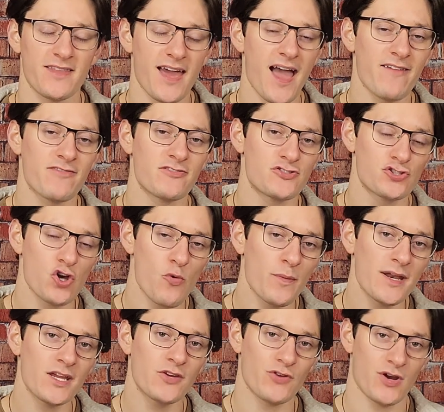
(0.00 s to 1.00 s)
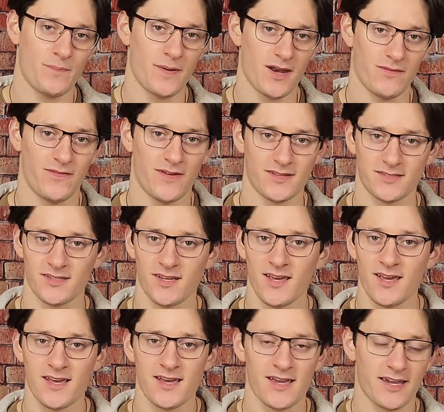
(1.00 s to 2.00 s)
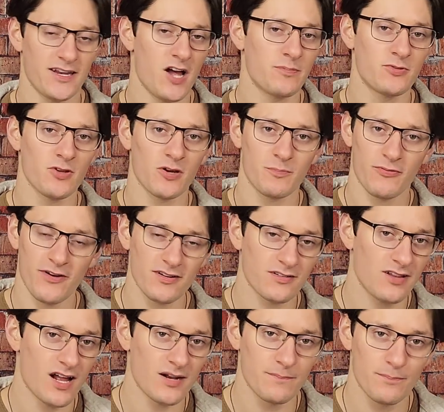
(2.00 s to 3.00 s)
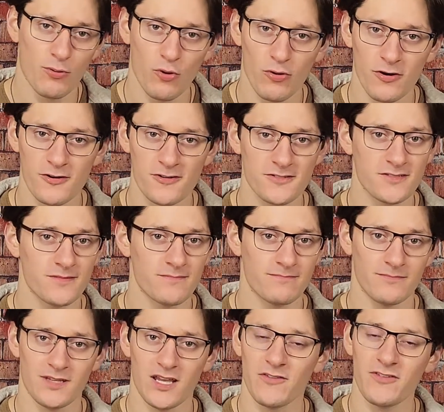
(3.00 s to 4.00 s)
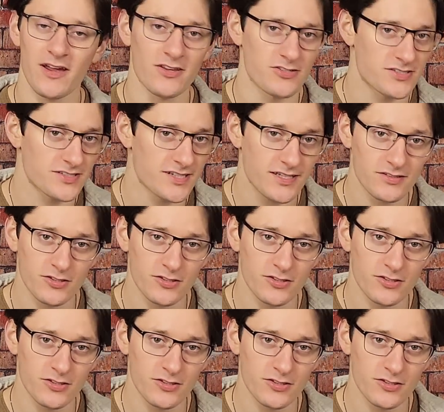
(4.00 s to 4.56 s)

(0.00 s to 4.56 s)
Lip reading: they have so many great benefits. It can help to prevent clogged pores, even out your skin